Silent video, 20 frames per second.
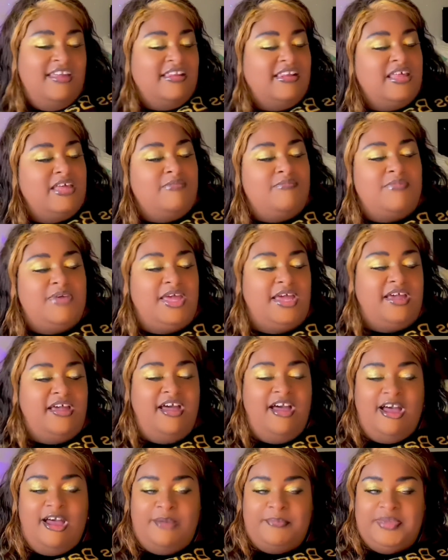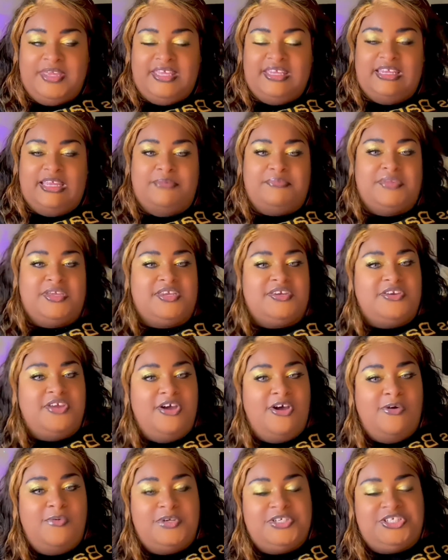leave me a comment, let me
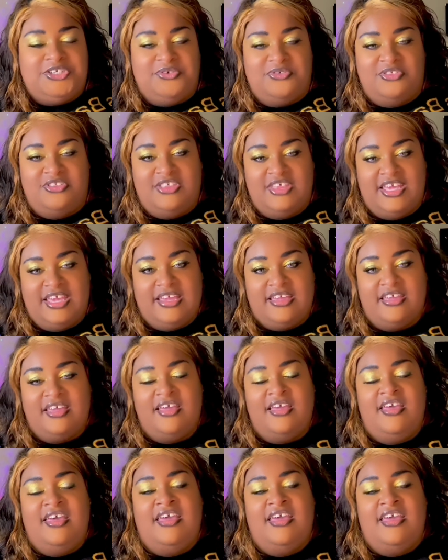know what you think.